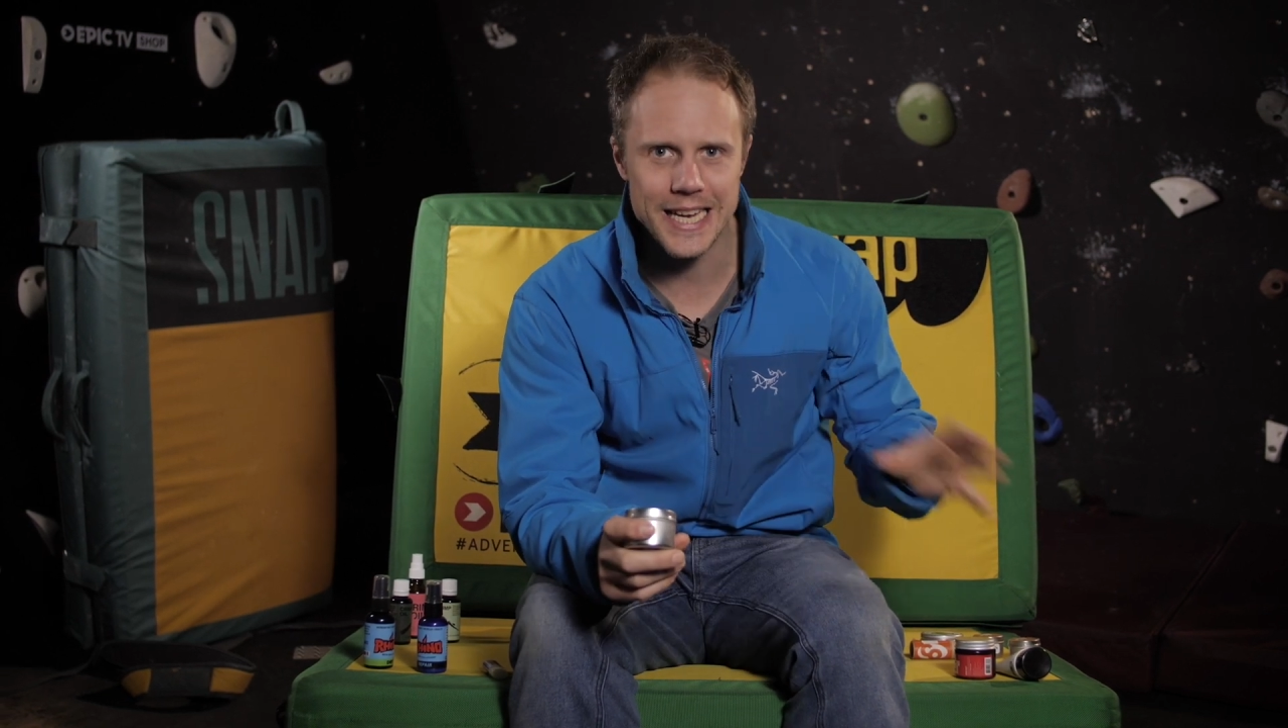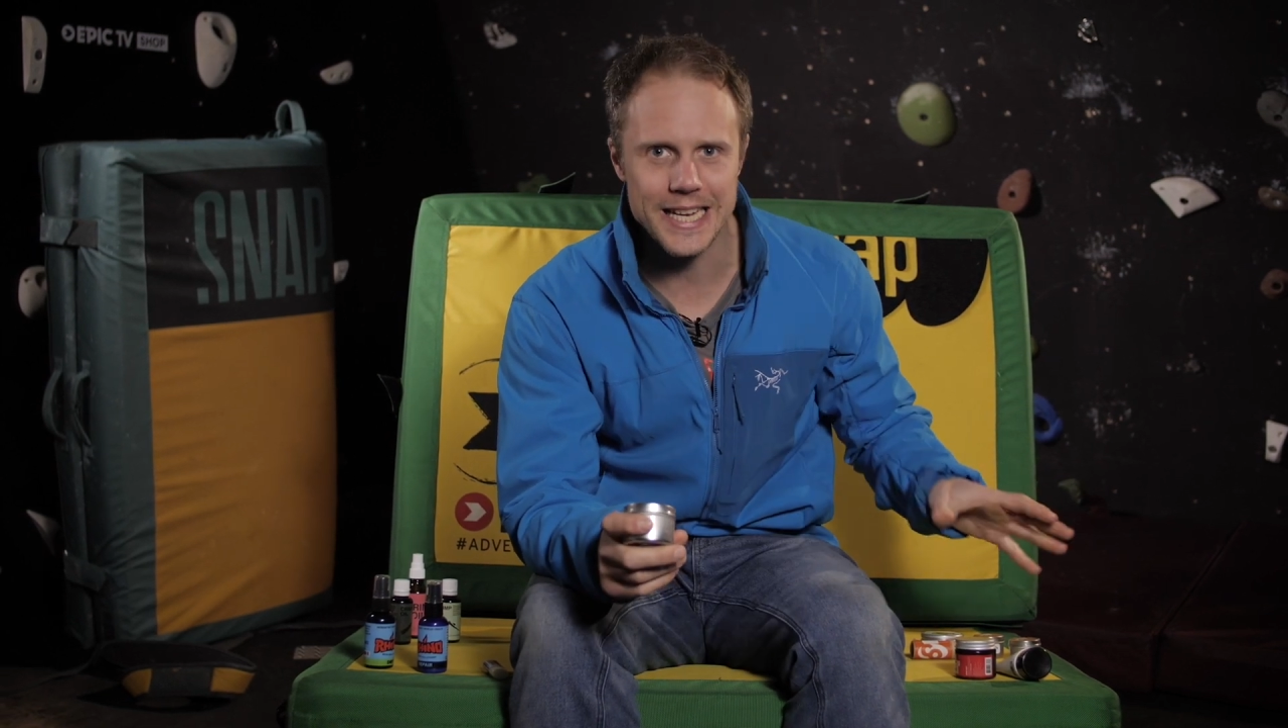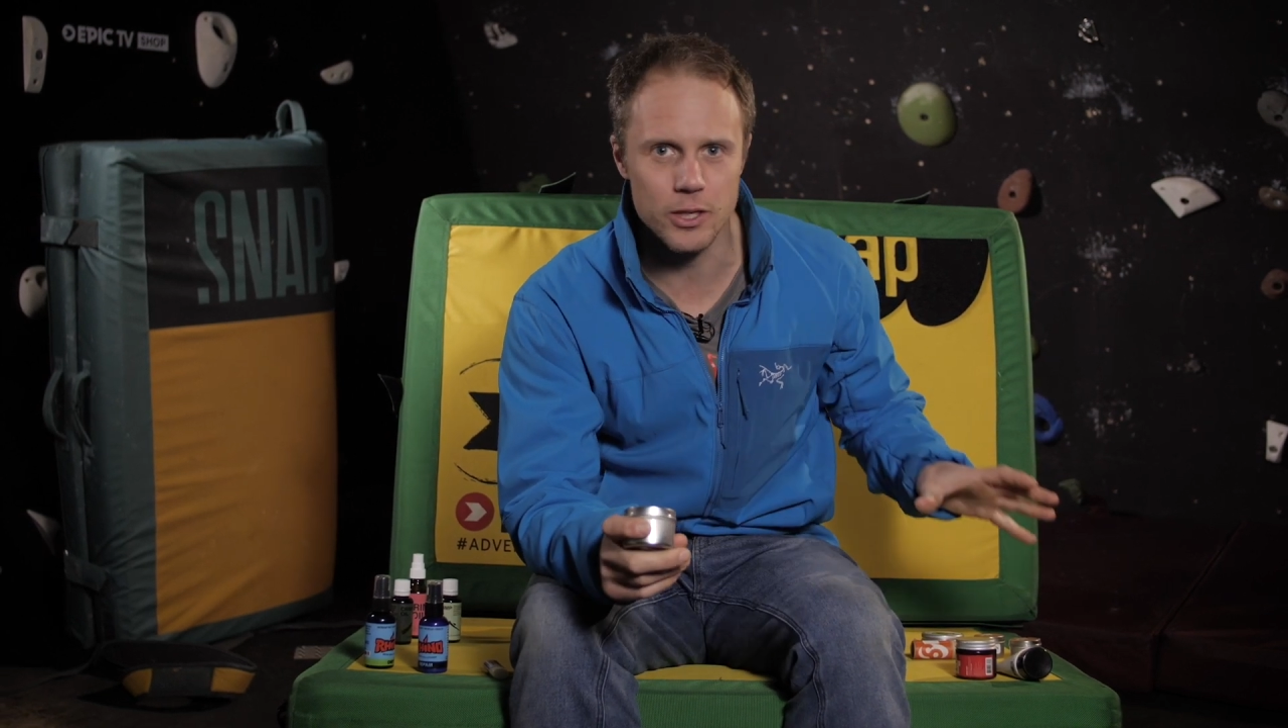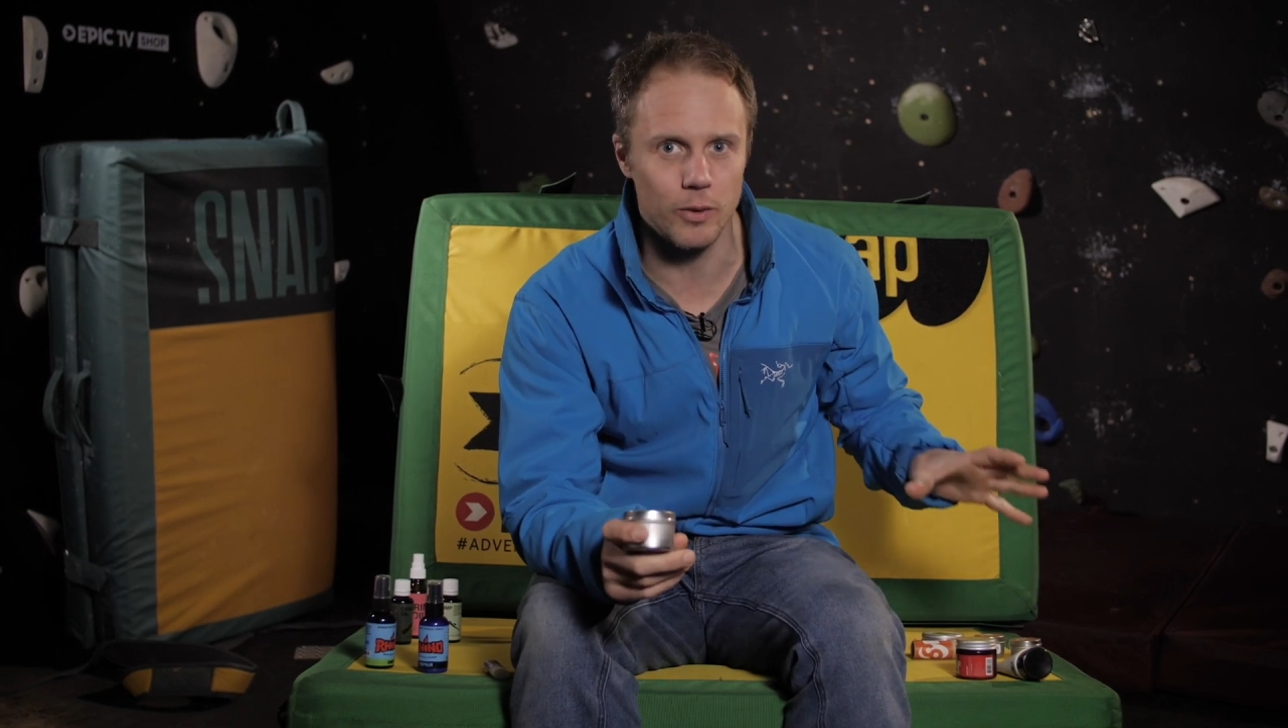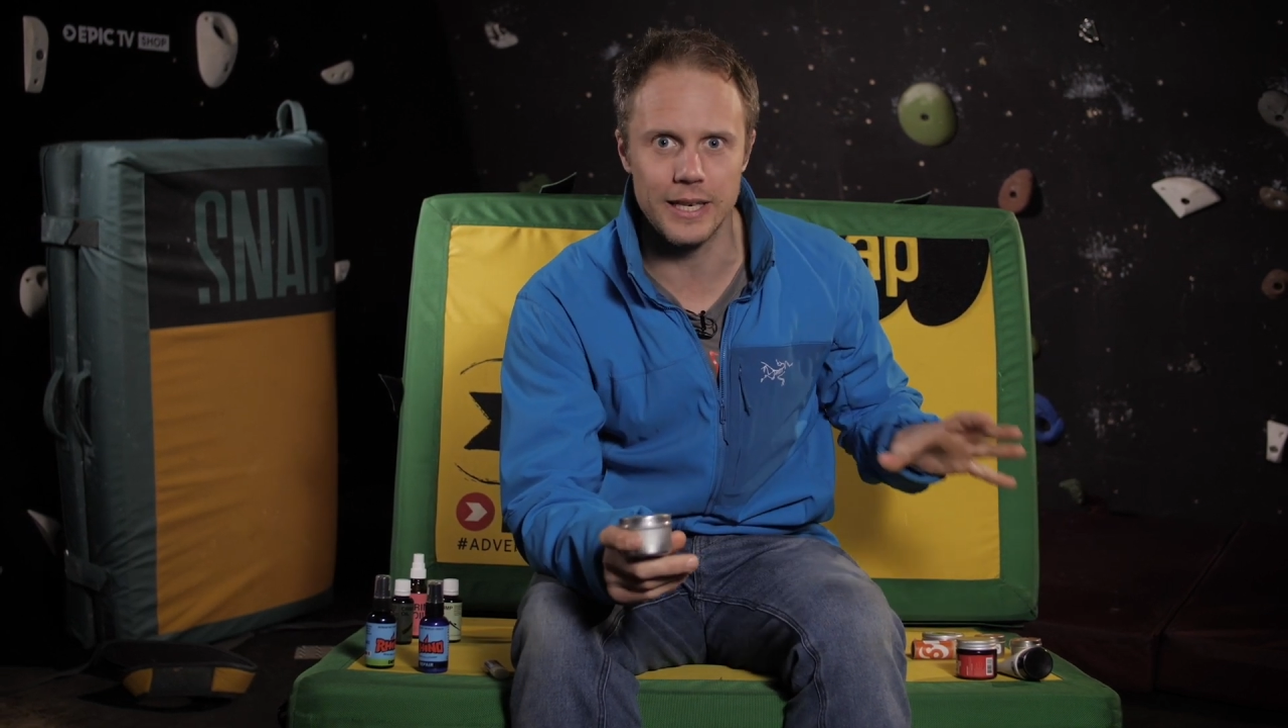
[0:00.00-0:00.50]

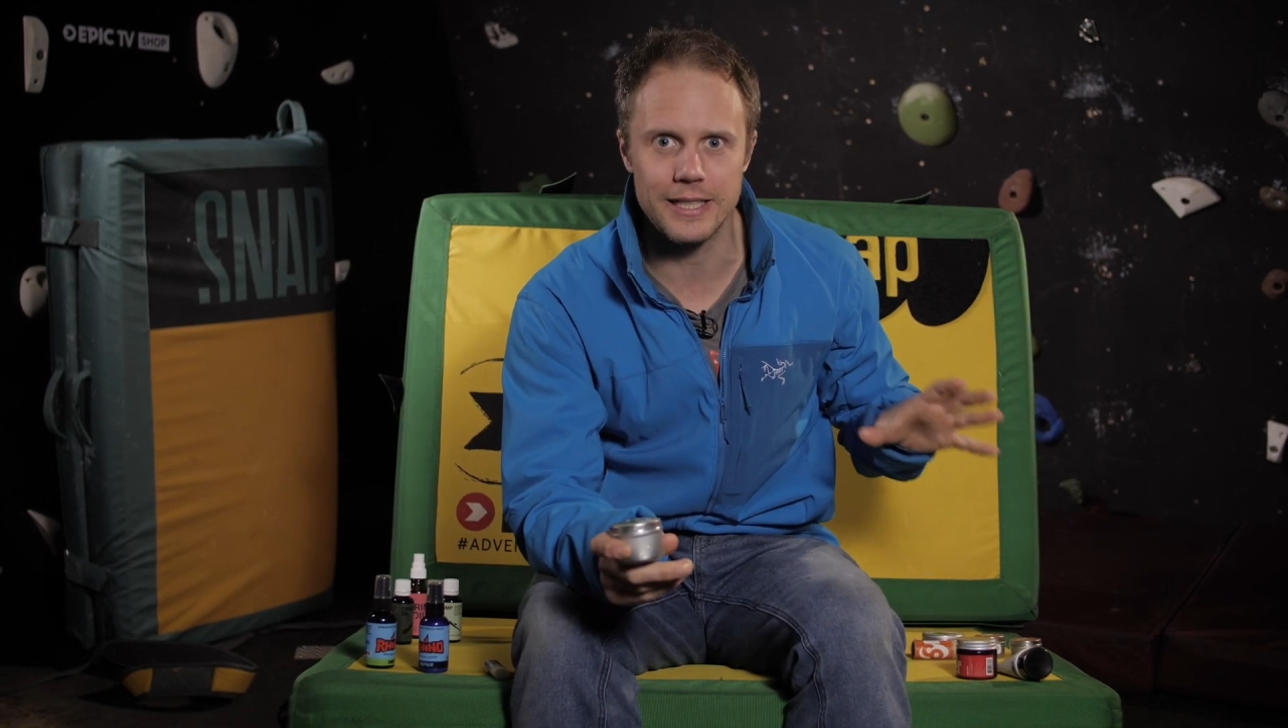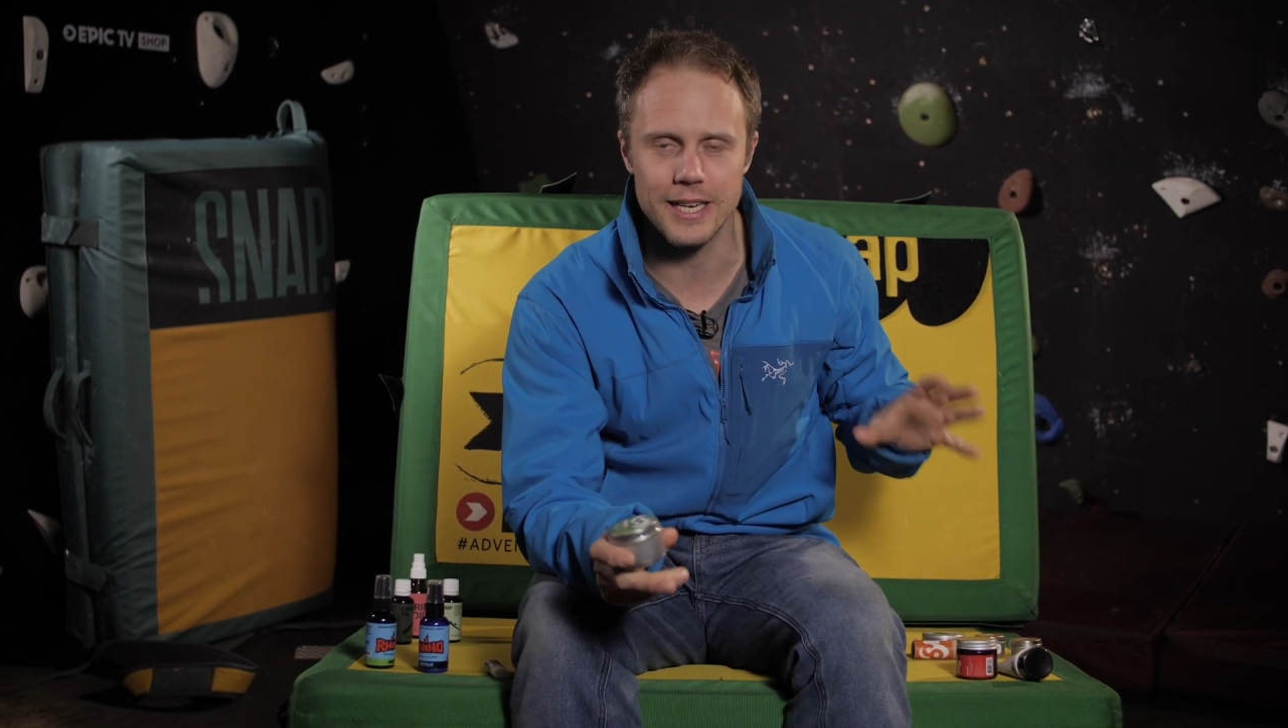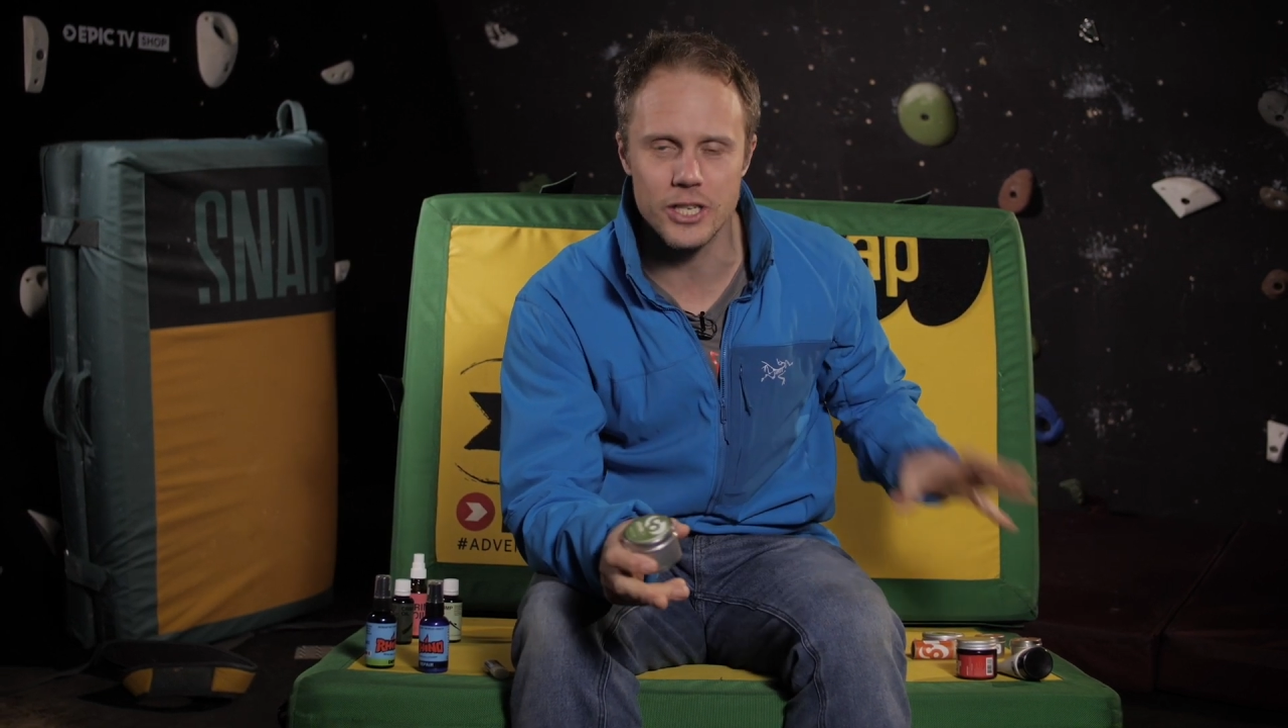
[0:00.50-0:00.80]
eat or at least